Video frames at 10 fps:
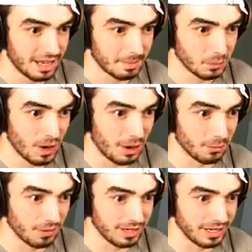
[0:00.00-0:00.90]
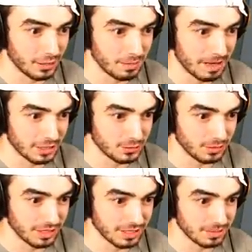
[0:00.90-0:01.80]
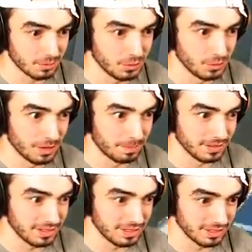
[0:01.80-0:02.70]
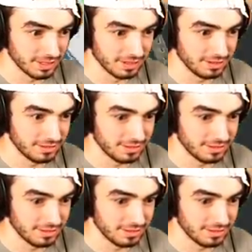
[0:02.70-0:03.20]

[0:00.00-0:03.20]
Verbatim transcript: I mean, while we're in here, we might as well get some cool weapons, you know?